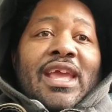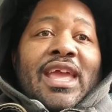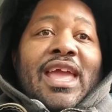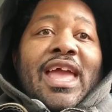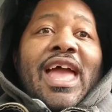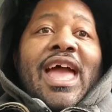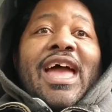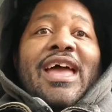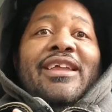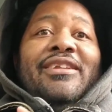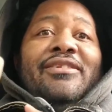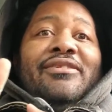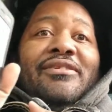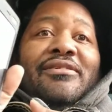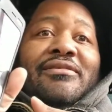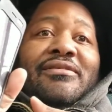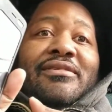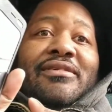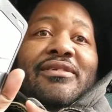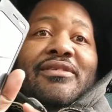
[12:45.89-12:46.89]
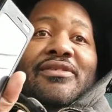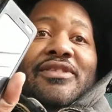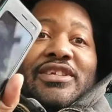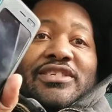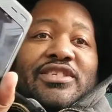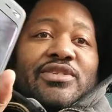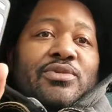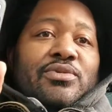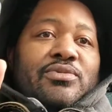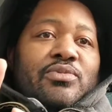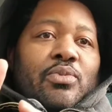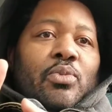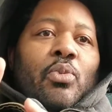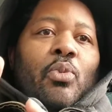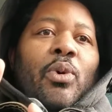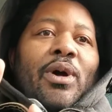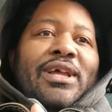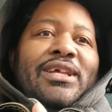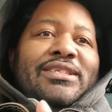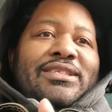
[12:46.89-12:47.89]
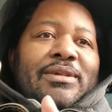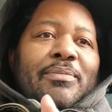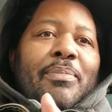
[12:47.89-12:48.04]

and this is what is